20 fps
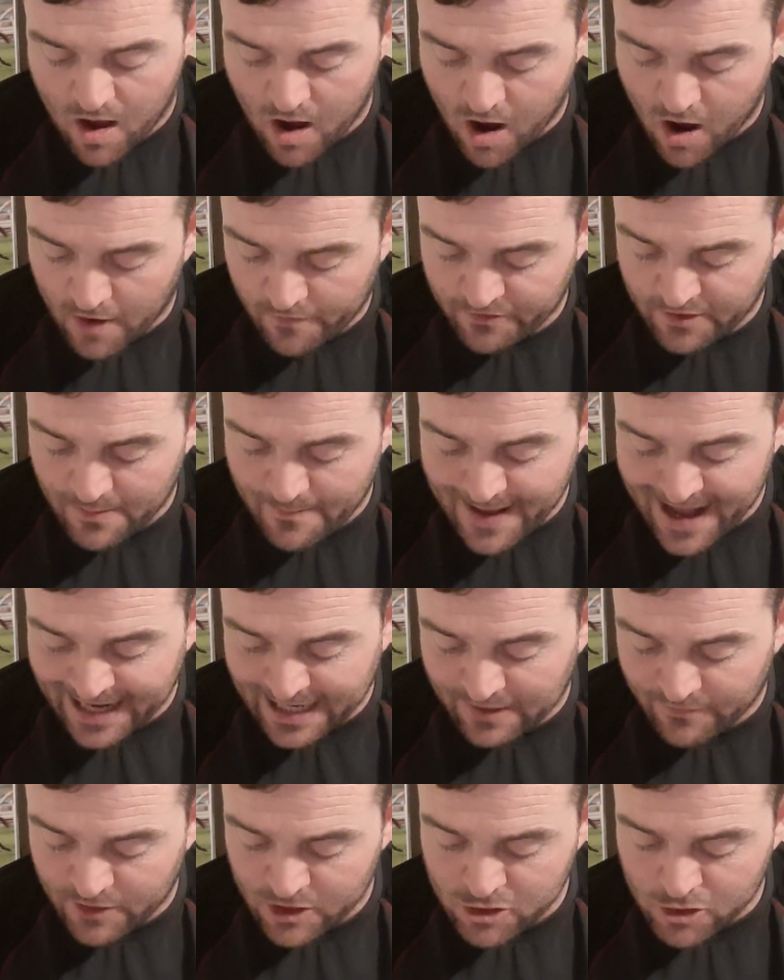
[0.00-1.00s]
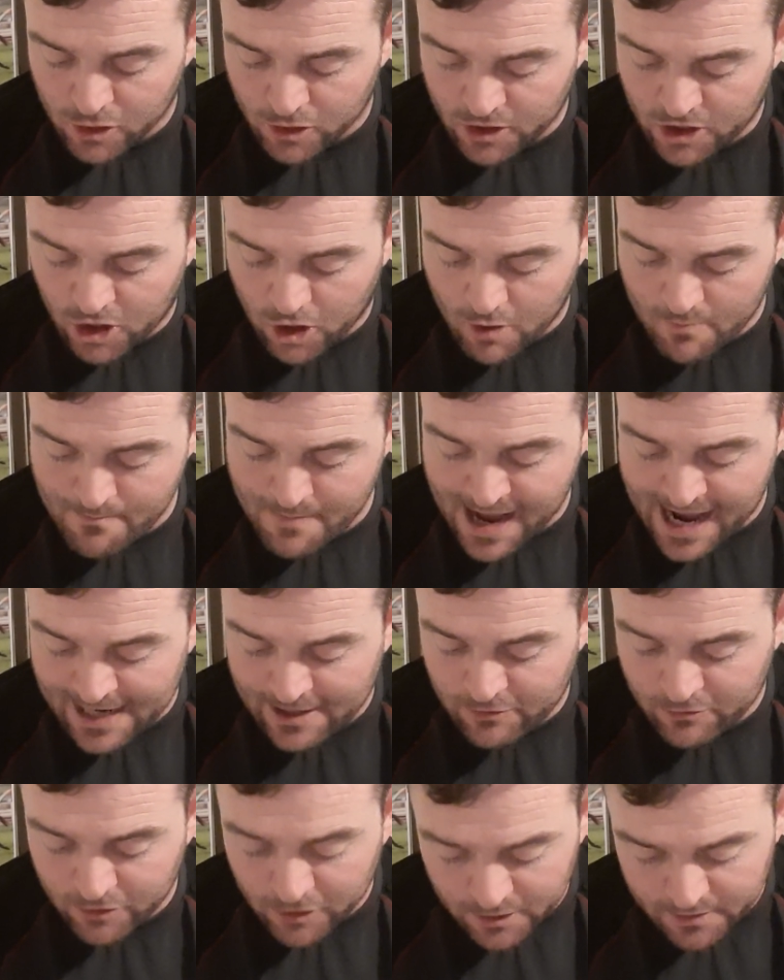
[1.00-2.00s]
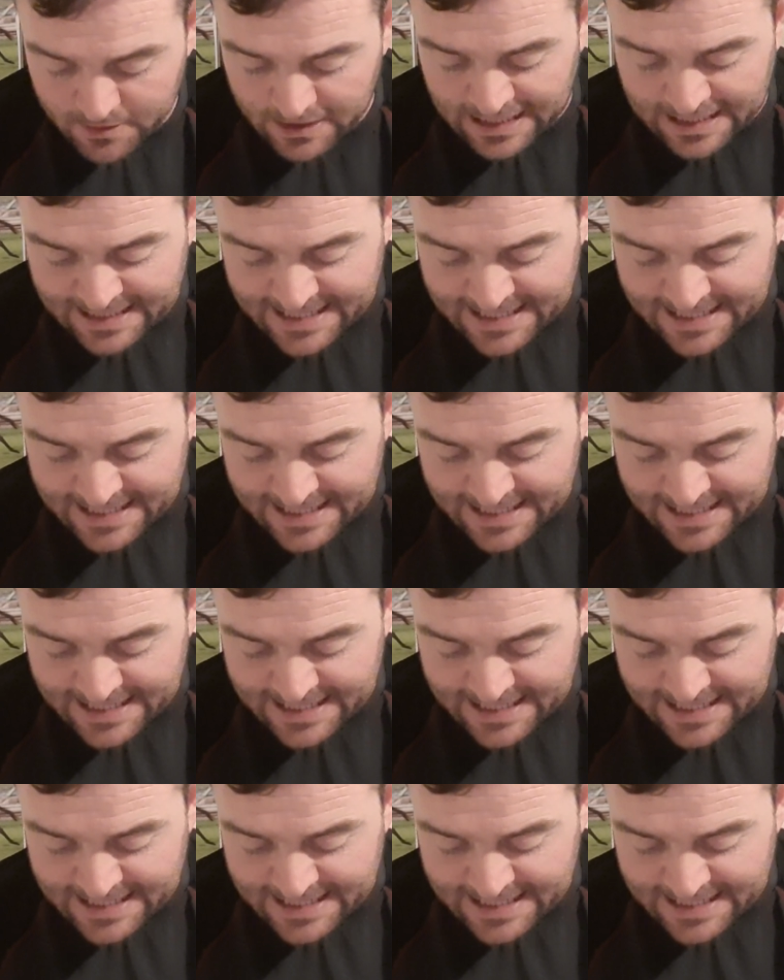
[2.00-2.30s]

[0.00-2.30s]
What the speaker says: off the back of a good comeback run.